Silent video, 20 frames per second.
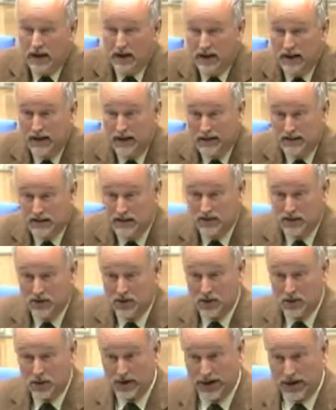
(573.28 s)
Let's
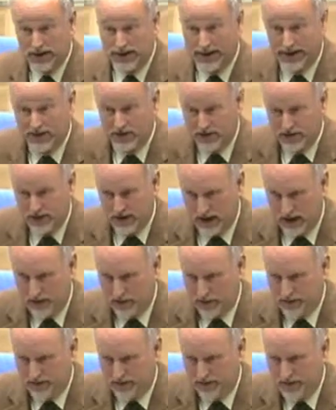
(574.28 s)
look at
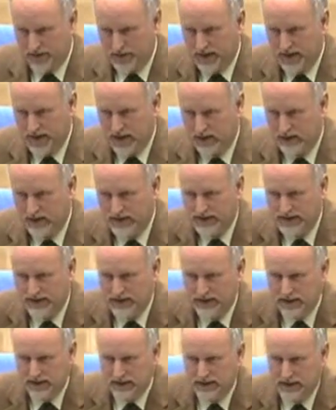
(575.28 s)
education. Here you
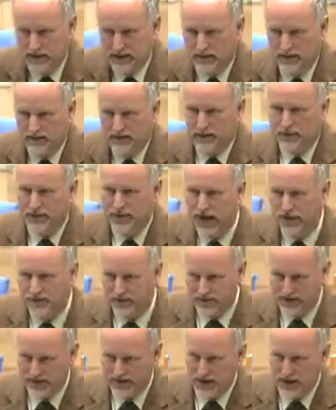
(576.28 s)
see 3
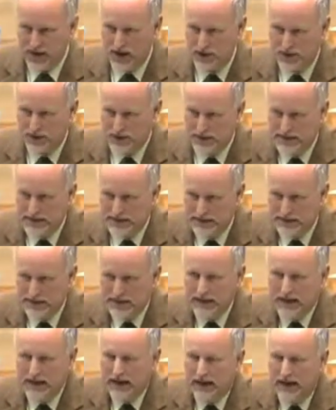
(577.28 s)
African countries,
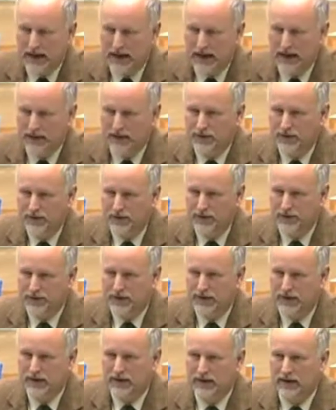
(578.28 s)
and you
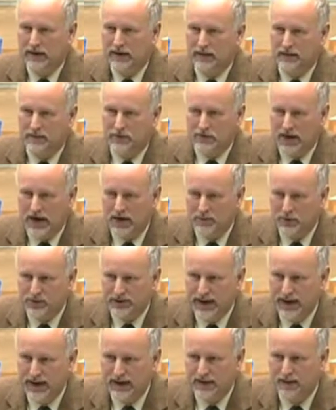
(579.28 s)
see child
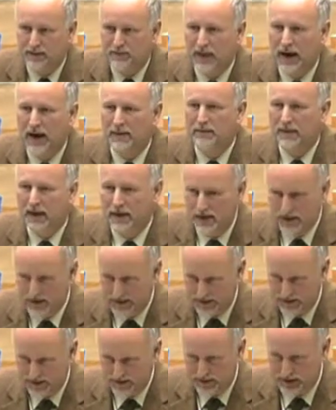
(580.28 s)
mortality by mother's
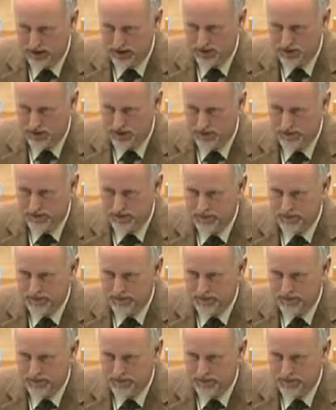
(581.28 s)
education.